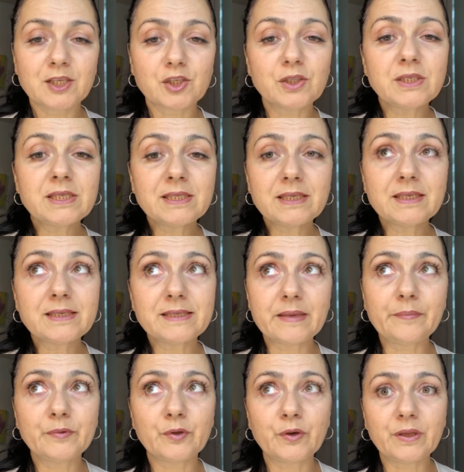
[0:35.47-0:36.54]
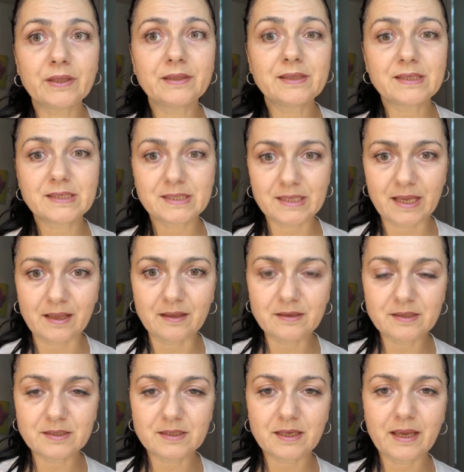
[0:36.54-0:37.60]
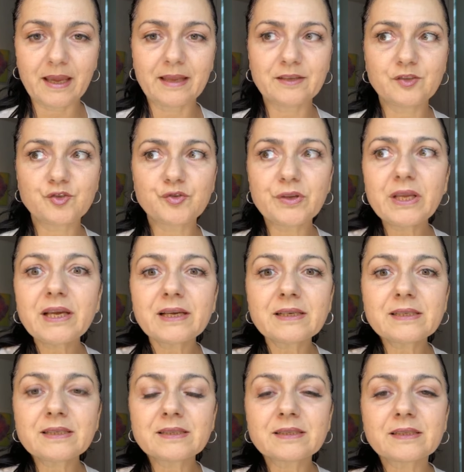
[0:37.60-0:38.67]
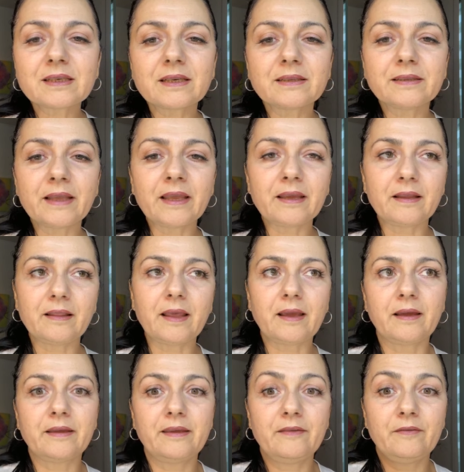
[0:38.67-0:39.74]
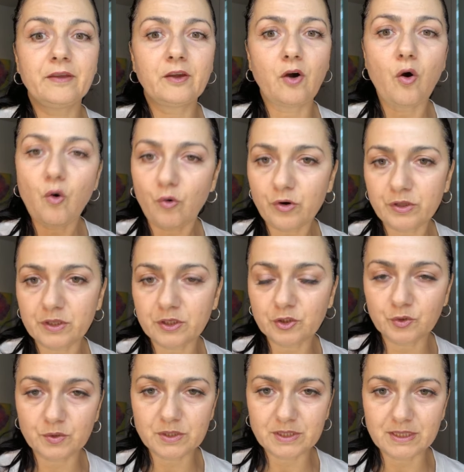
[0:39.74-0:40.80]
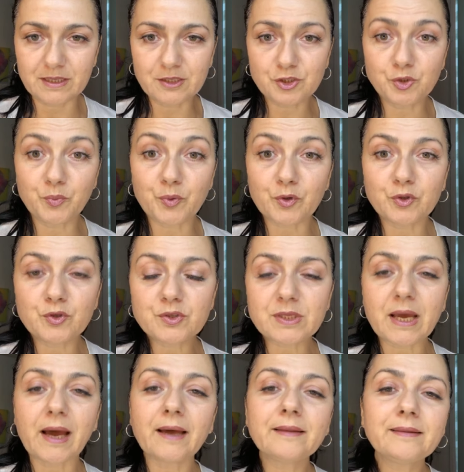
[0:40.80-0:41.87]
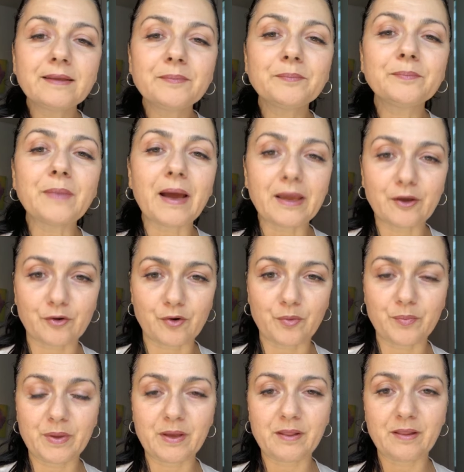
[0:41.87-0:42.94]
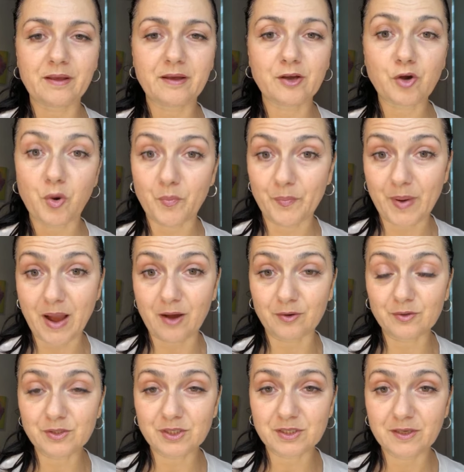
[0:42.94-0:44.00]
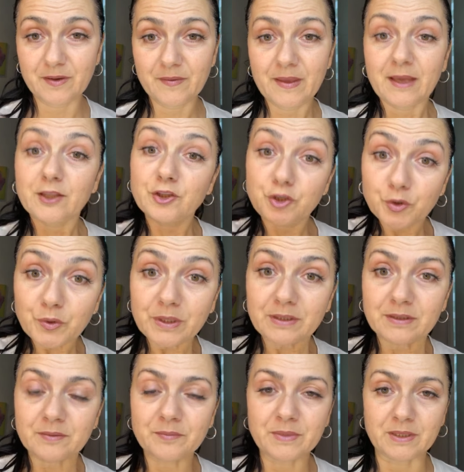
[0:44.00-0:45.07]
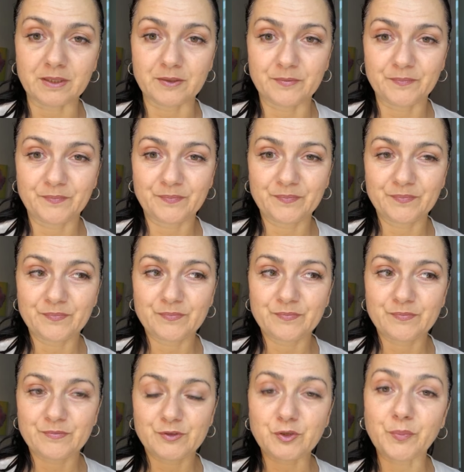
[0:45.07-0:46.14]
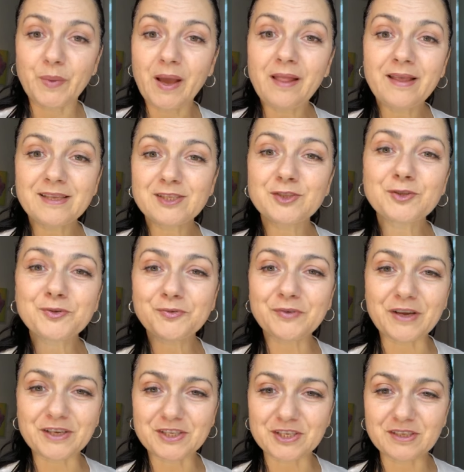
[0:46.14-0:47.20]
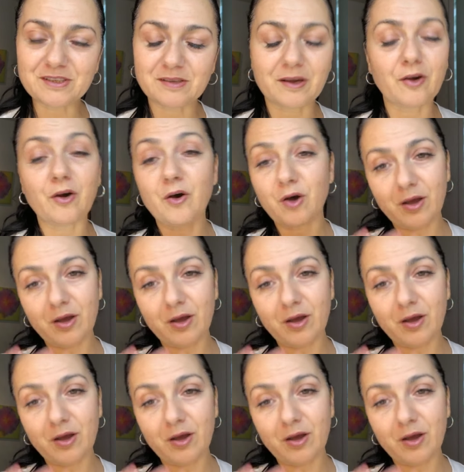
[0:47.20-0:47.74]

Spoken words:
So this is the receptor in the cells and triggers they like giving order to the cells to produce antimicrobial compounds during the meal. So bile has two functions